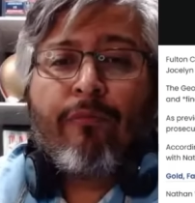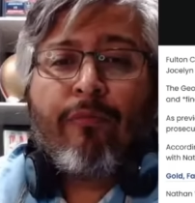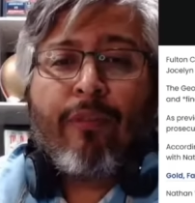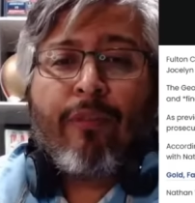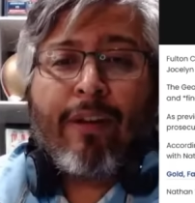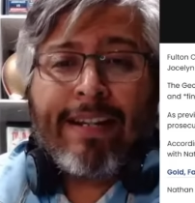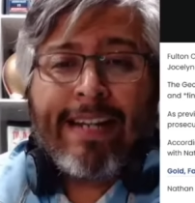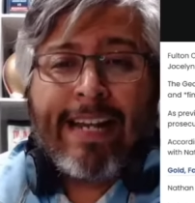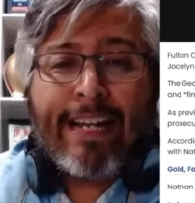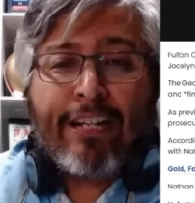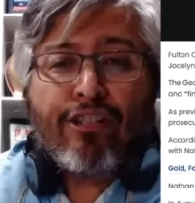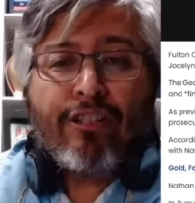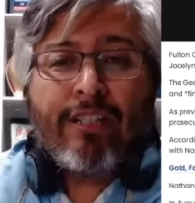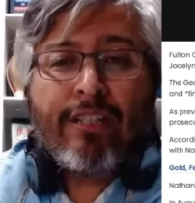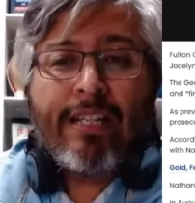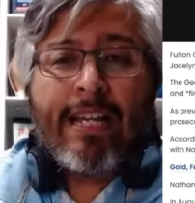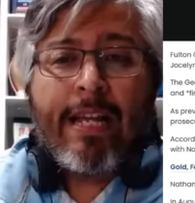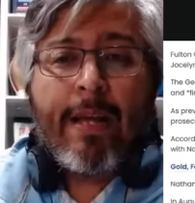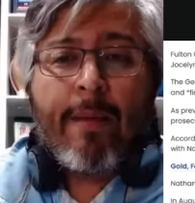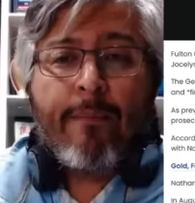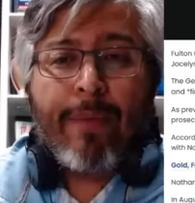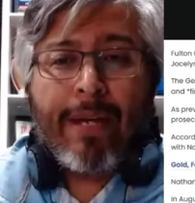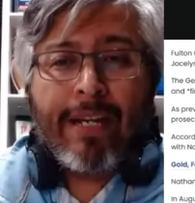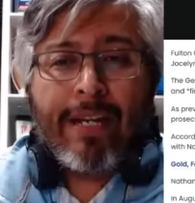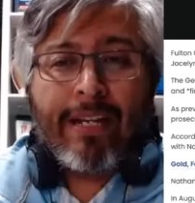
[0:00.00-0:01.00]

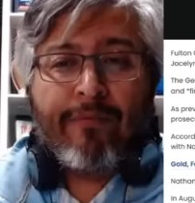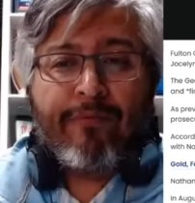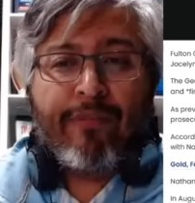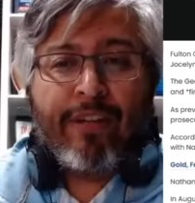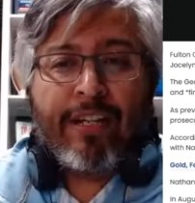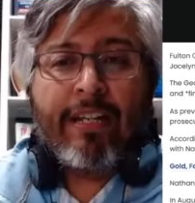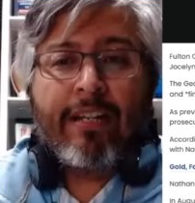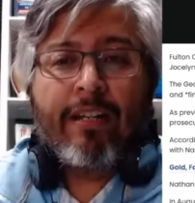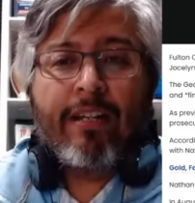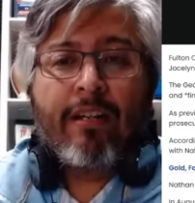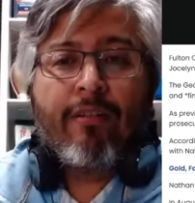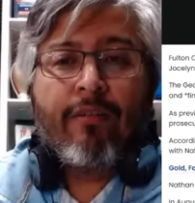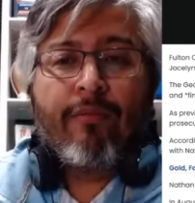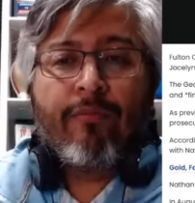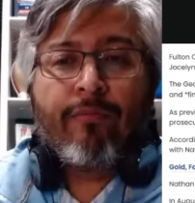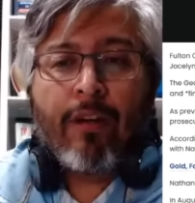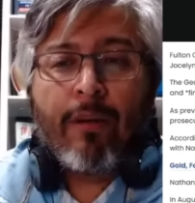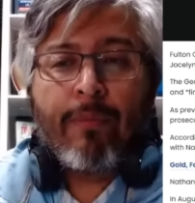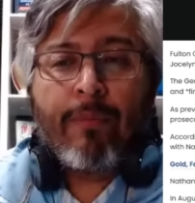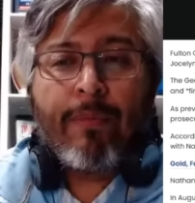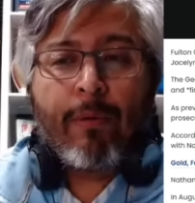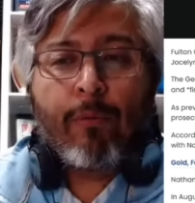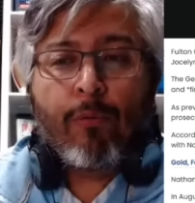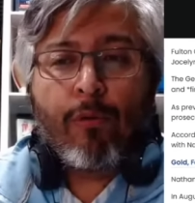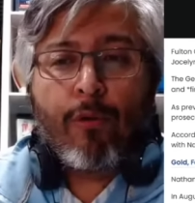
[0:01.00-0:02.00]
financially benefited from a